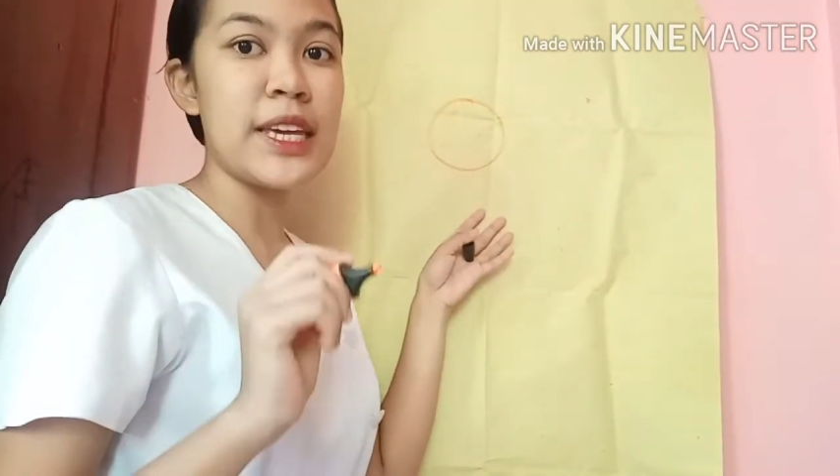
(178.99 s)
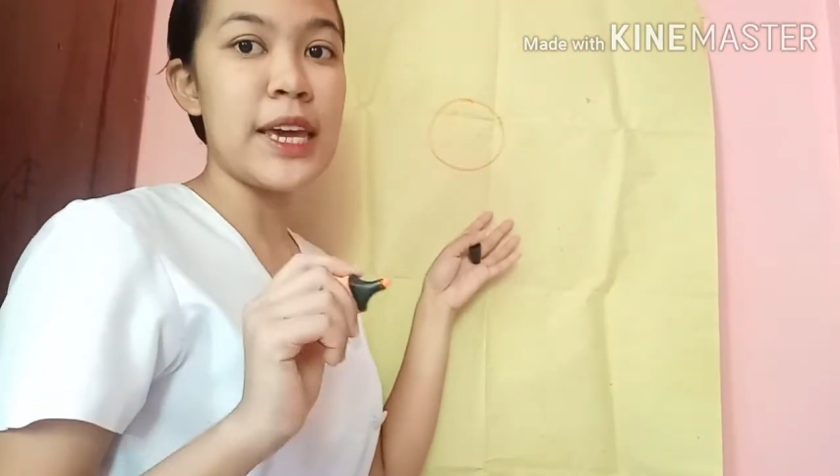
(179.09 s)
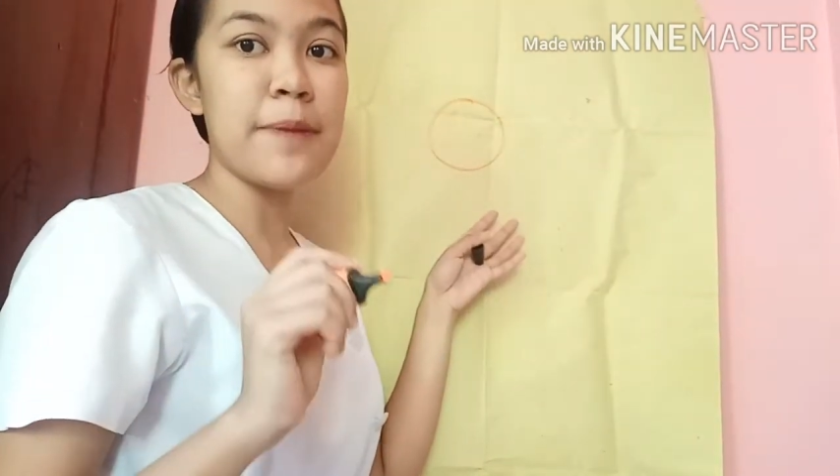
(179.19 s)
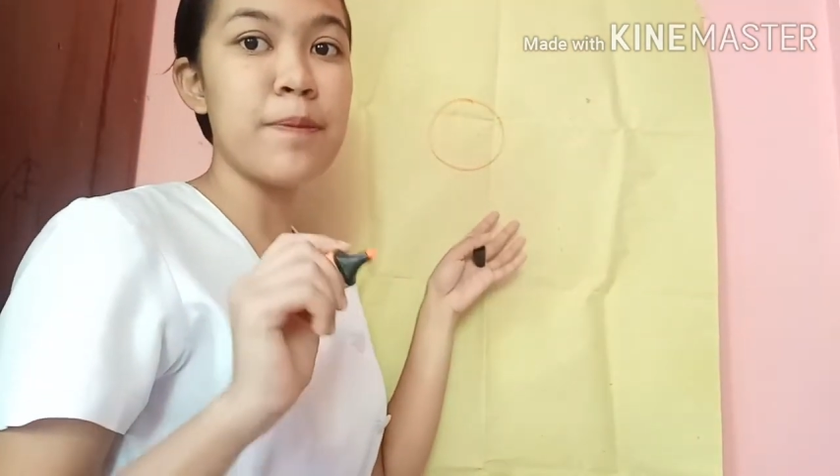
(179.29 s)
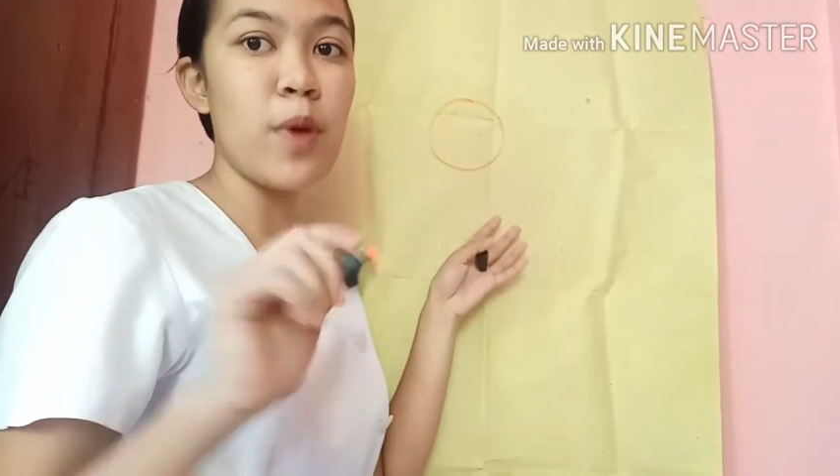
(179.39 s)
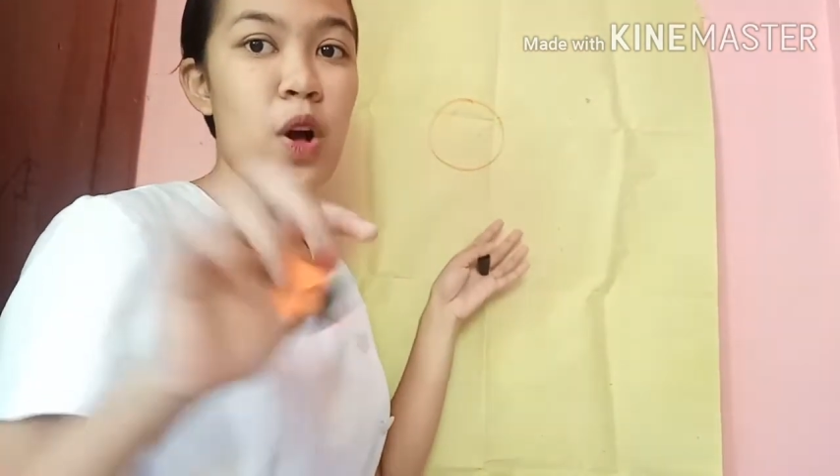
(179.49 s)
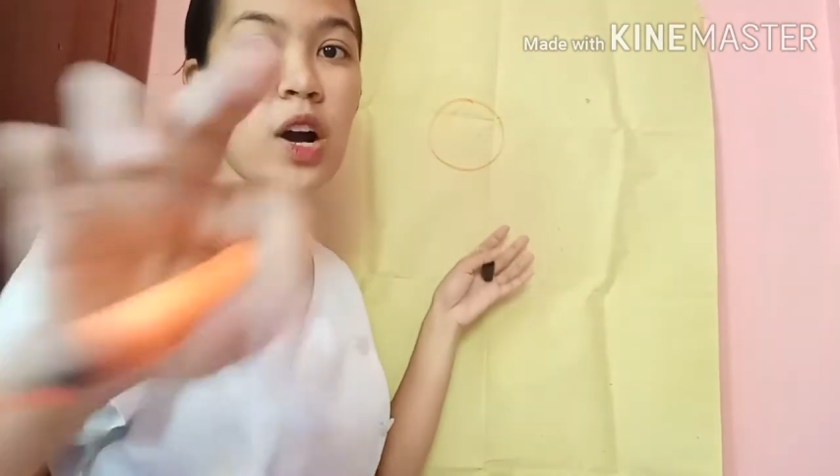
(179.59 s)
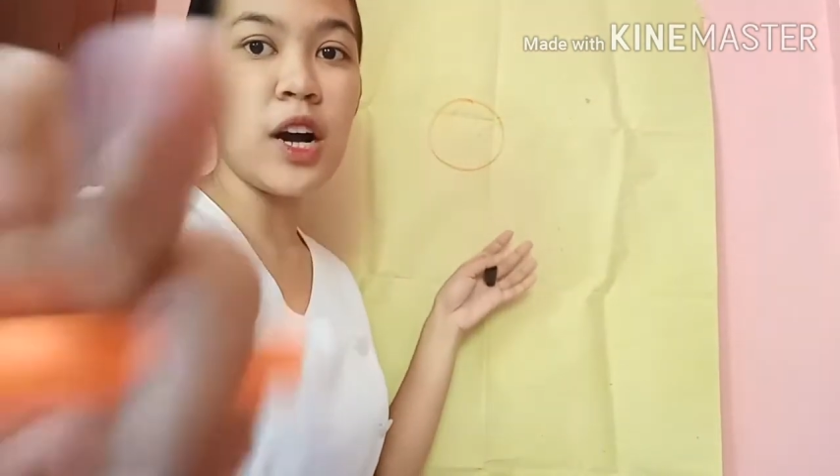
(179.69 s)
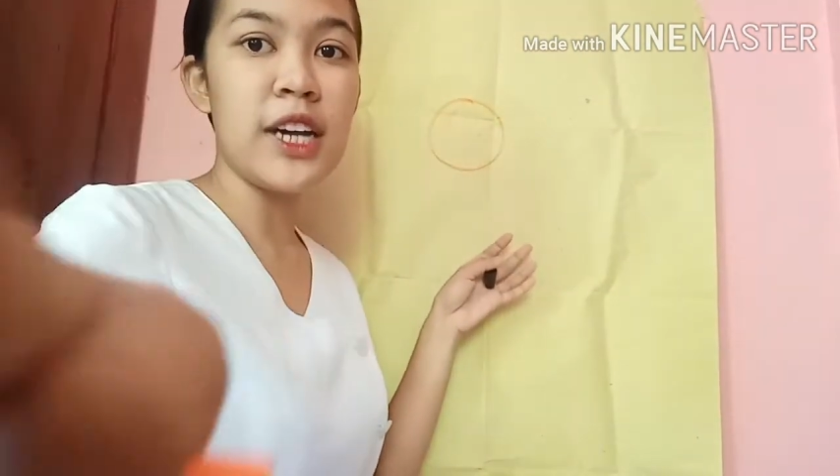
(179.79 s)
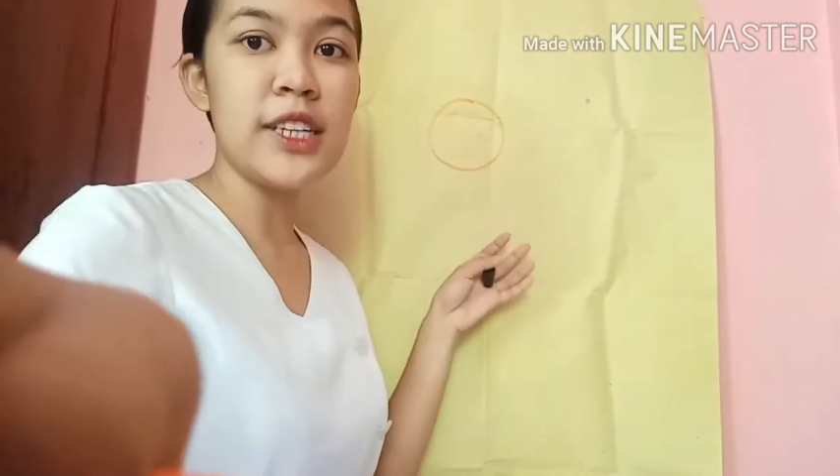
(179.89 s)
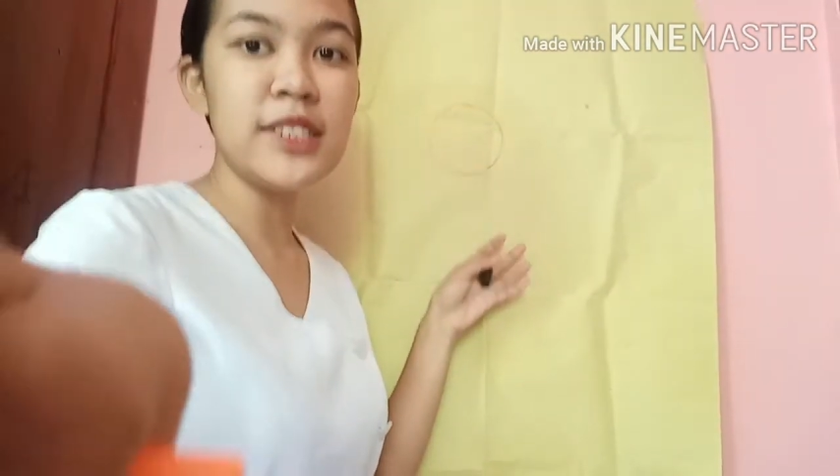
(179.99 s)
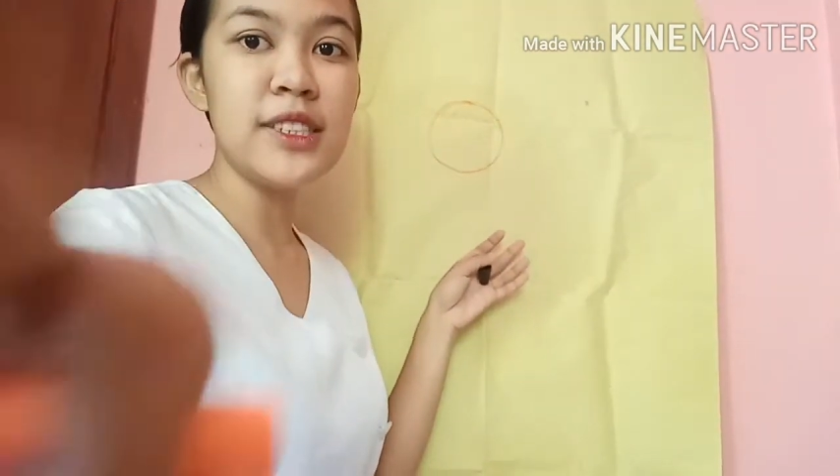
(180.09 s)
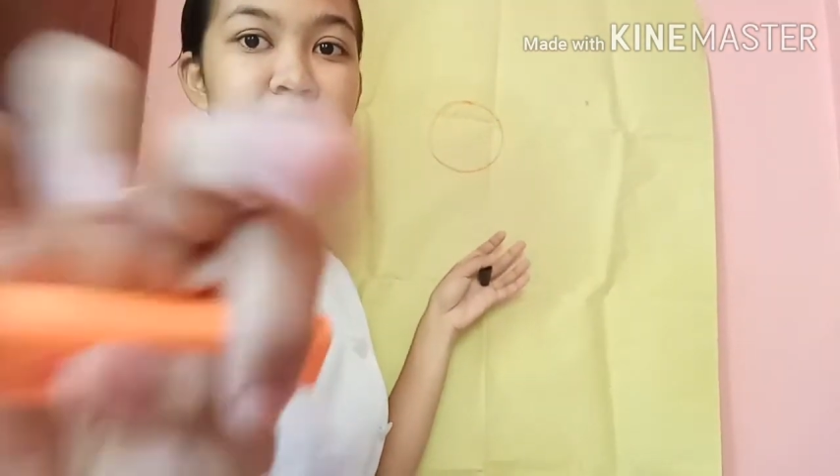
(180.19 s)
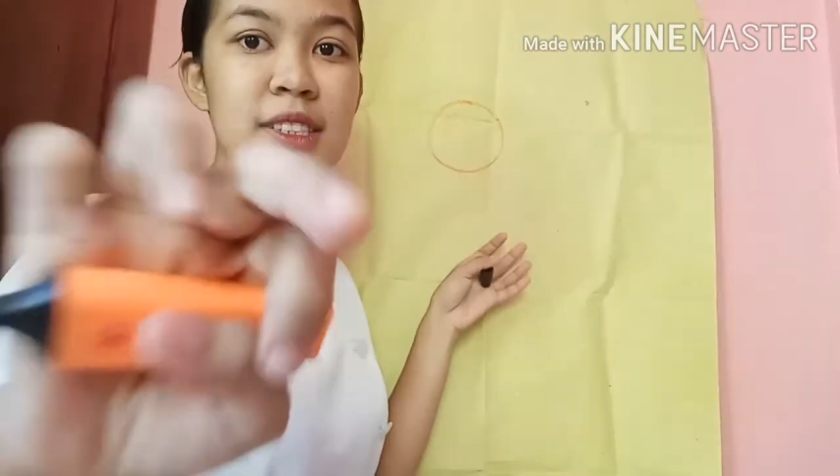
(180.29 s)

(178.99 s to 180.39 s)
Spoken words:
keep on